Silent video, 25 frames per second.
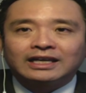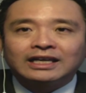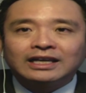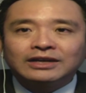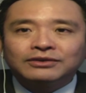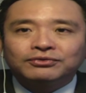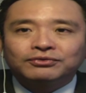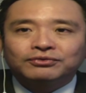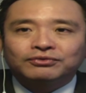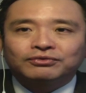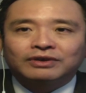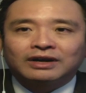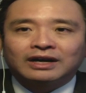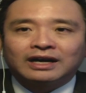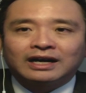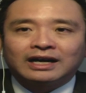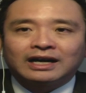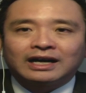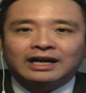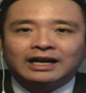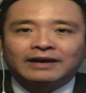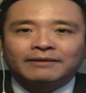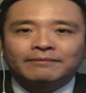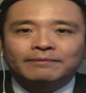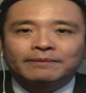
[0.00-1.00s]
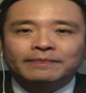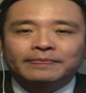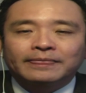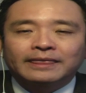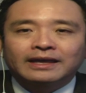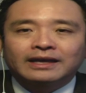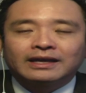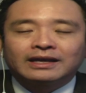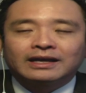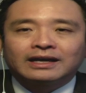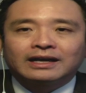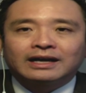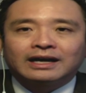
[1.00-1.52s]
if
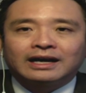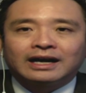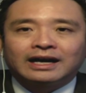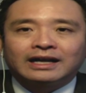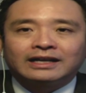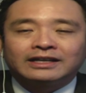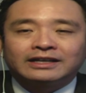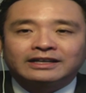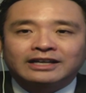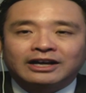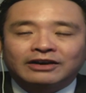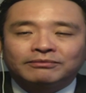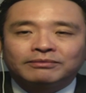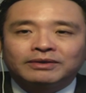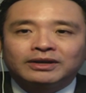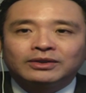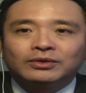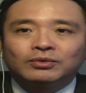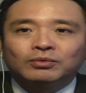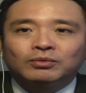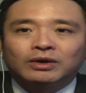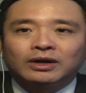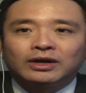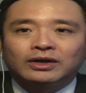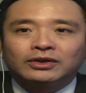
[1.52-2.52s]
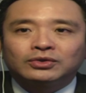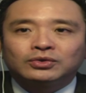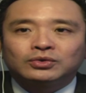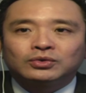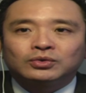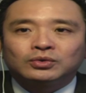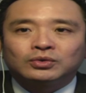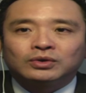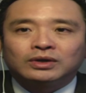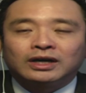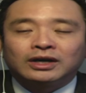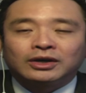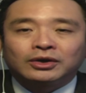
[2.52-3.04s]
the government were
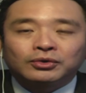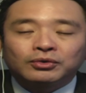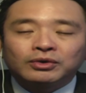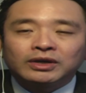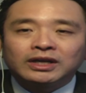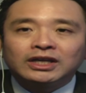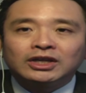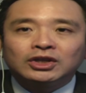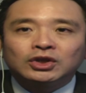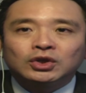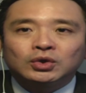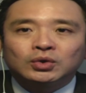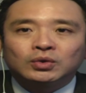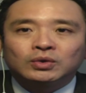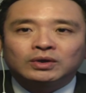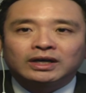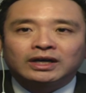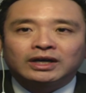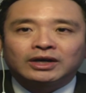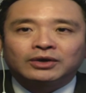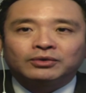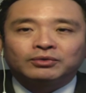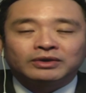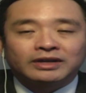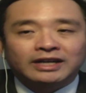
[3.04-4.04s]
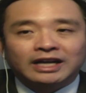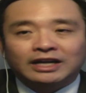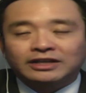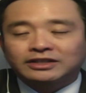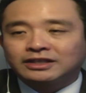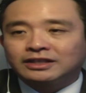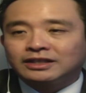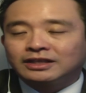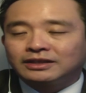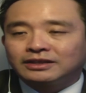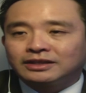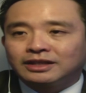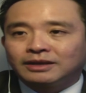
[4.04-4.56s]
to agree to a
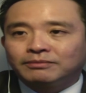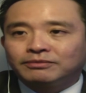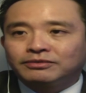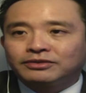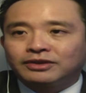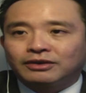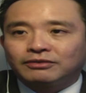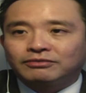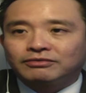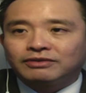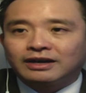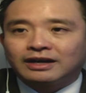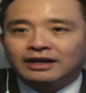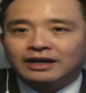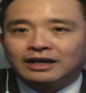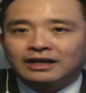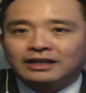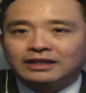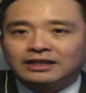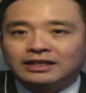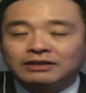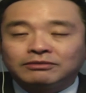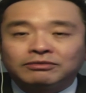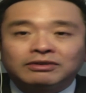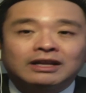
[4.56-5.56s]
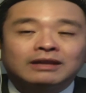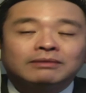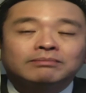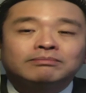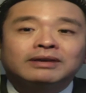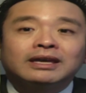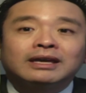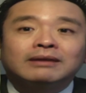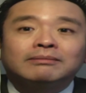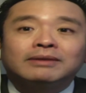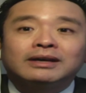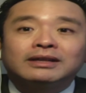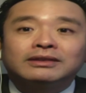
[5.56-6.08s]
reduction in terms of dividend
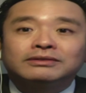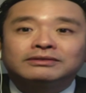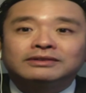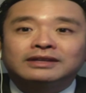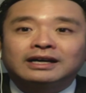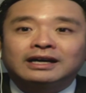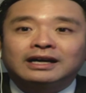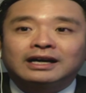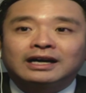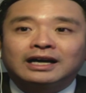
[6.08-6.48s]
payments